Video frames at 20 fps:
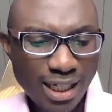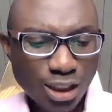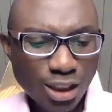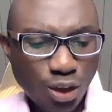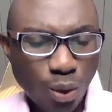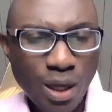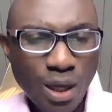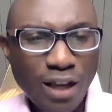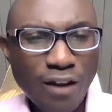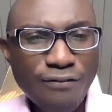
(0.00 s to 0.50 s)
So
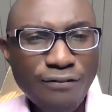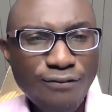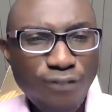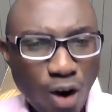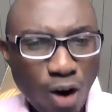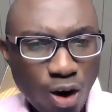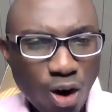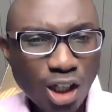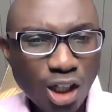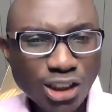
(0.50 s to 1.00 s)
when you
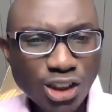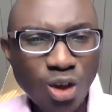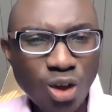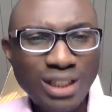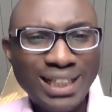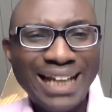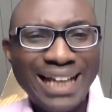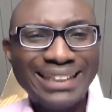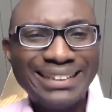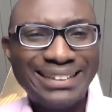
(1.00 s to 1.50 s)
focus
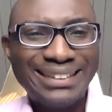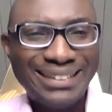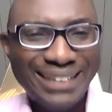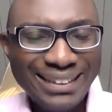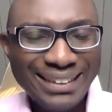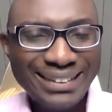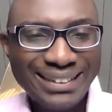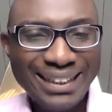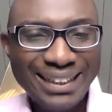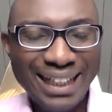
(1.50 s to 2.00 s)
on
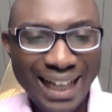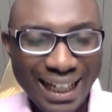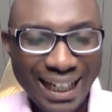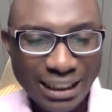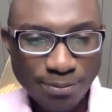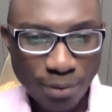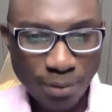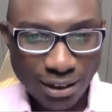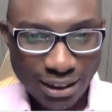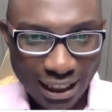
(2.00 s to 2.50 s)
existing
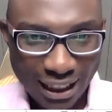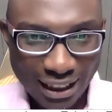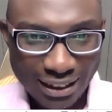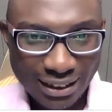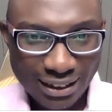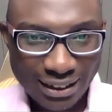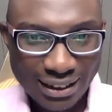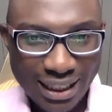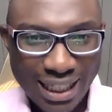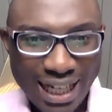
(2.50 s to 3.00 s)

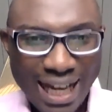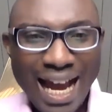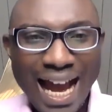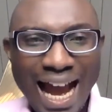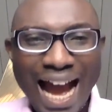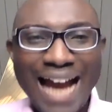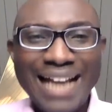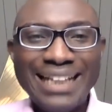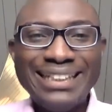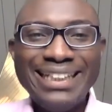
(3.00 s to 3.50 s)
exporters
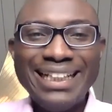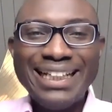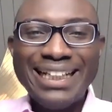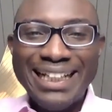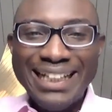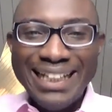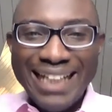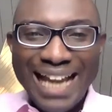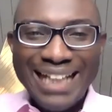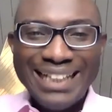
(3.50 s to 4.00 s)
and
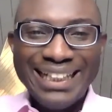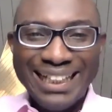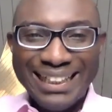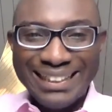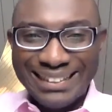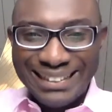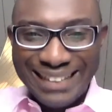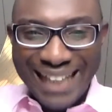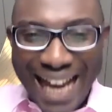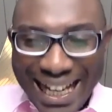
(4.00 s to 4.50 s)
neglect the
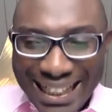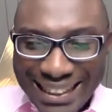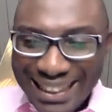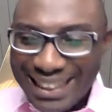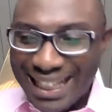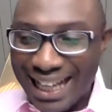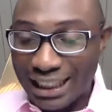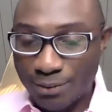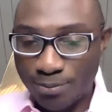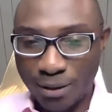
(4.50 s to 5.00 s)
intending
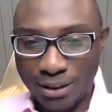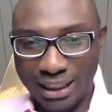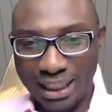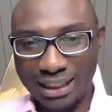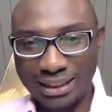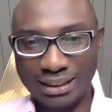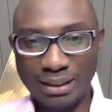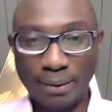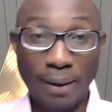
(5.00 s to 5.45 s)
exporters,